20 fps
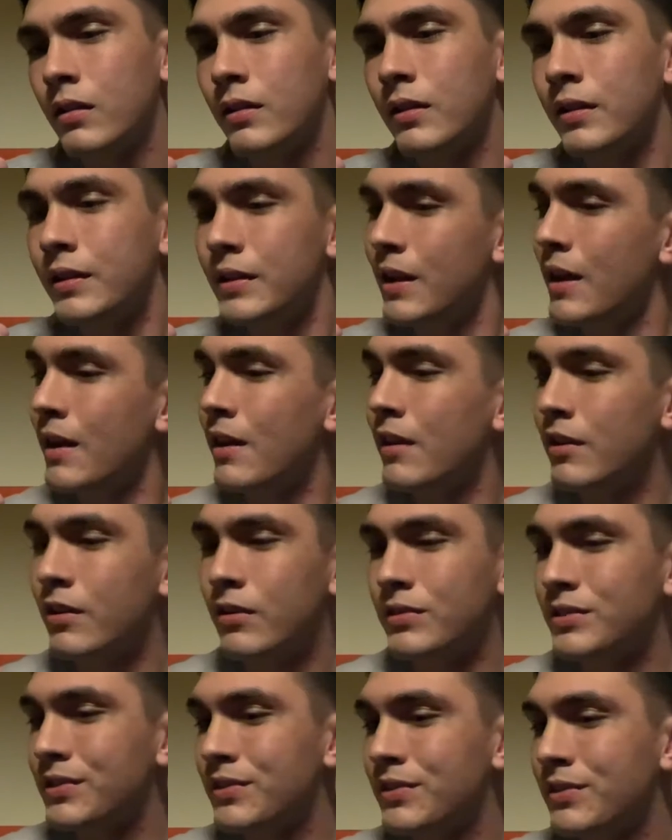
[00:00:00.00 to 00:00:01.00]
Yeah,
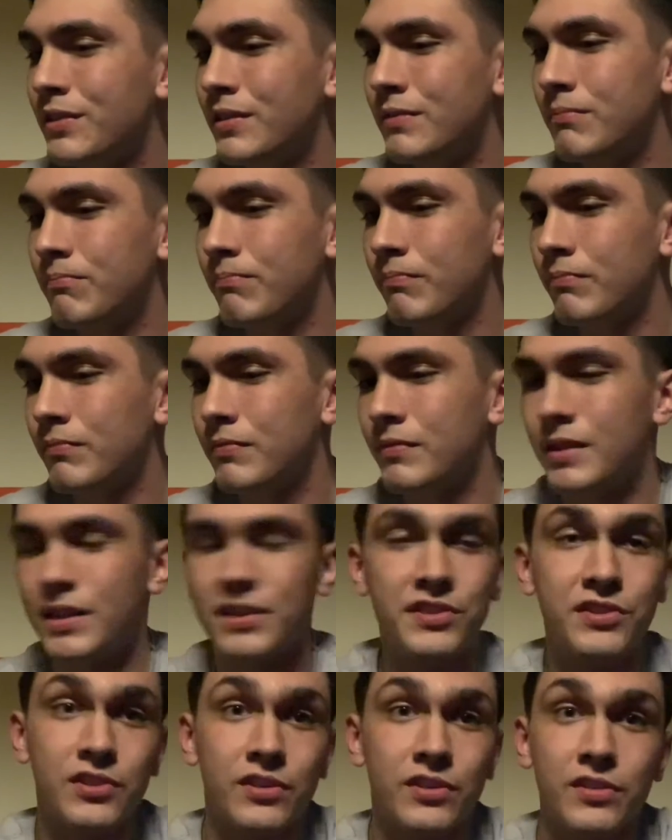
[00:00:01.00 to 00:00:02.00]
no,
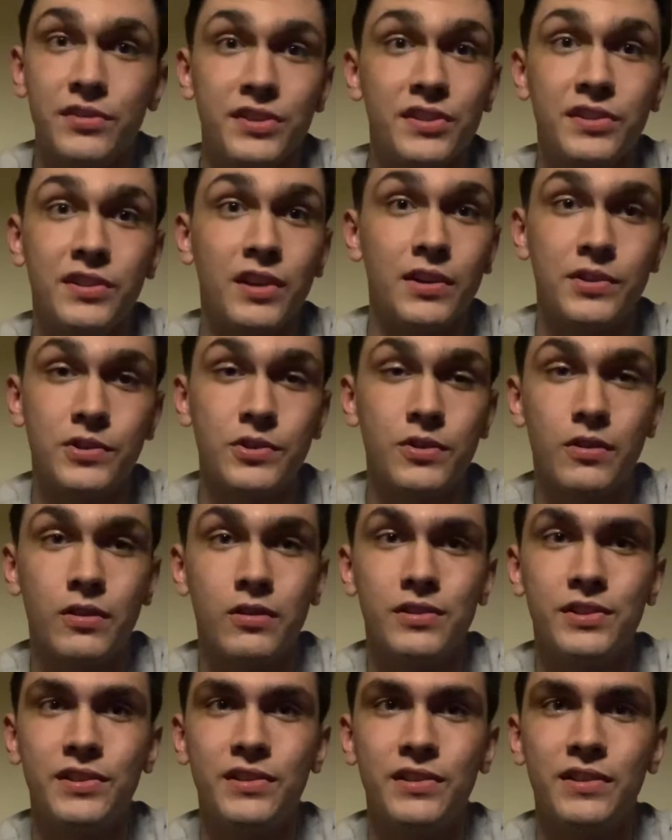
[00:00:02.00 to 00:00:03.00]
it's juice, it's got
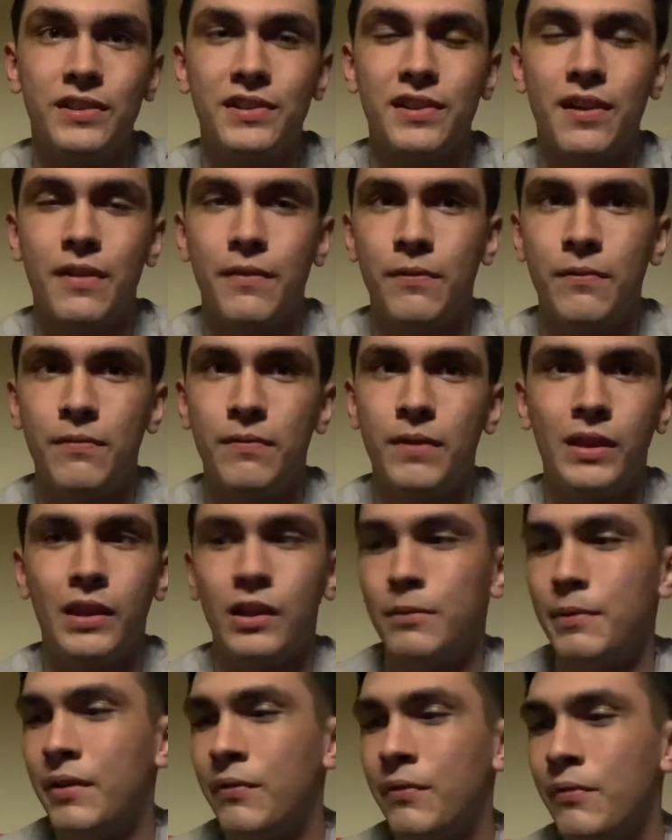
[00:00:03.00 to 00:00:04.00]
sugars, it's got a
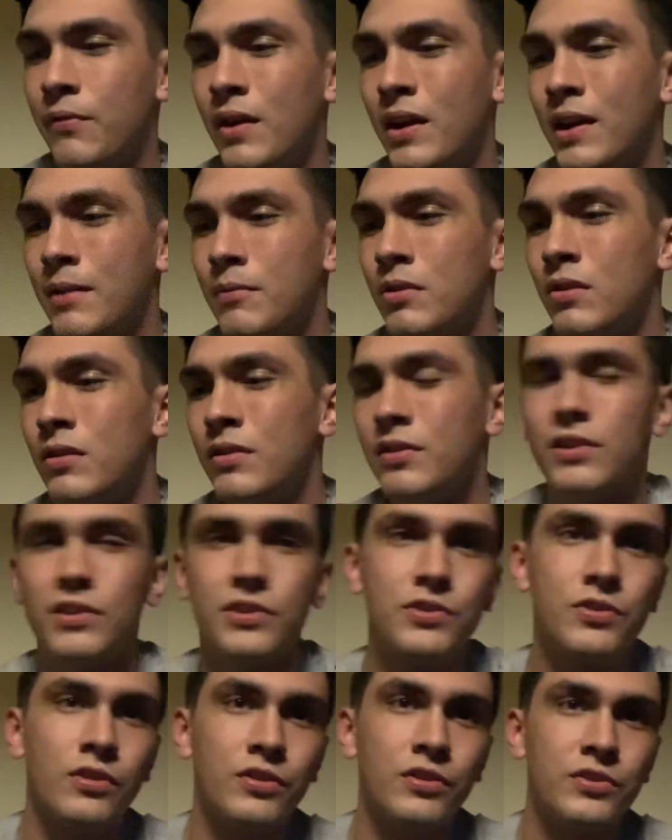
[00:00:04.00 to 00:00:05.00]
little bit of fiber. The
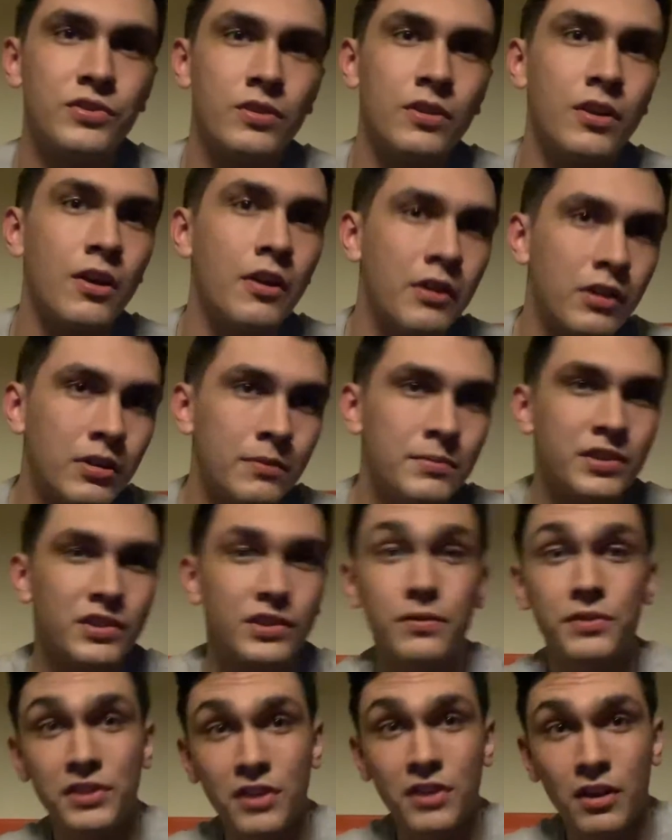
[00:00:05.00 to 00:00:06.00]
sugars are carbs, and
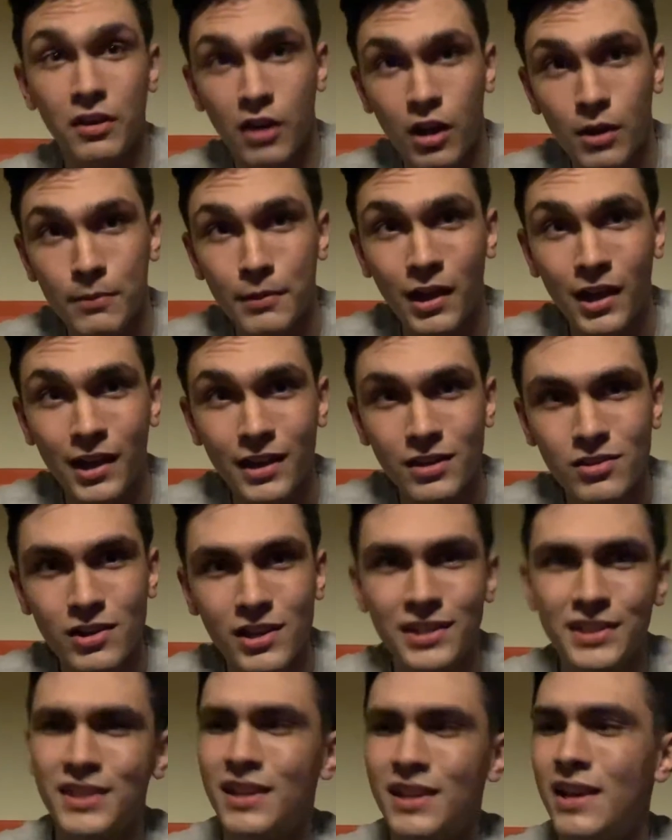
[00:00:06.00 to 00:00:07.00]
so it's got
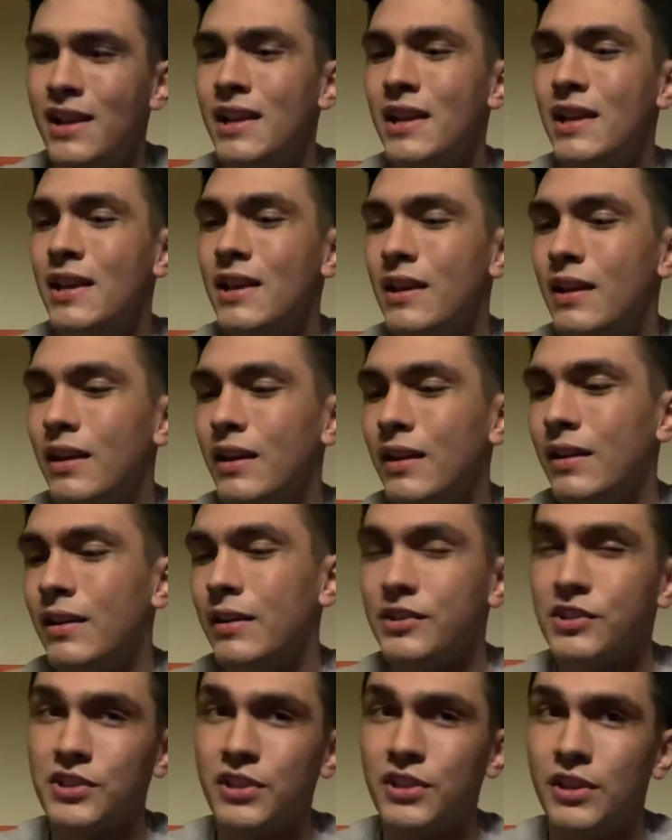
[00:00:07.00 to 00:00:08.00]
carbohydrates.
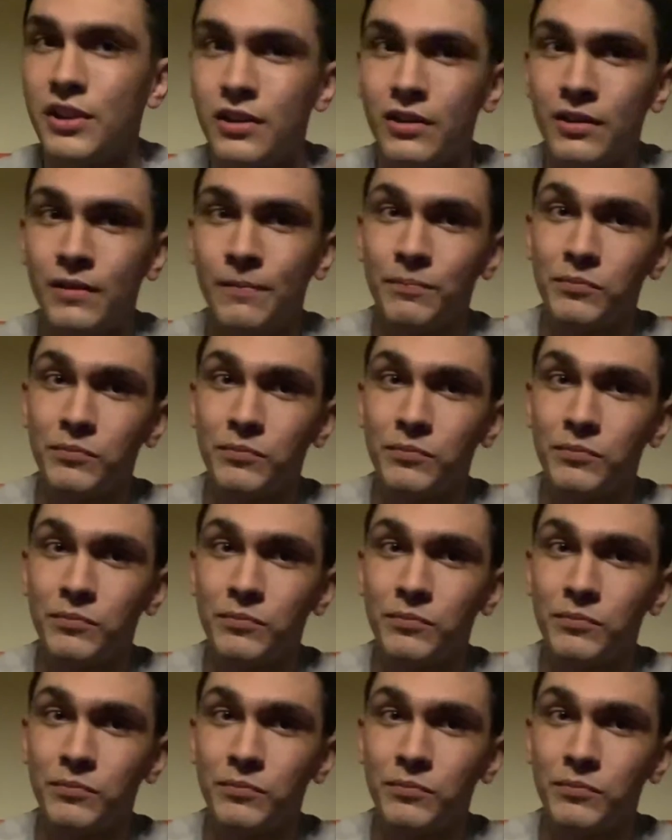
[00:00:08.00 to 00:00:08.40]
Just a little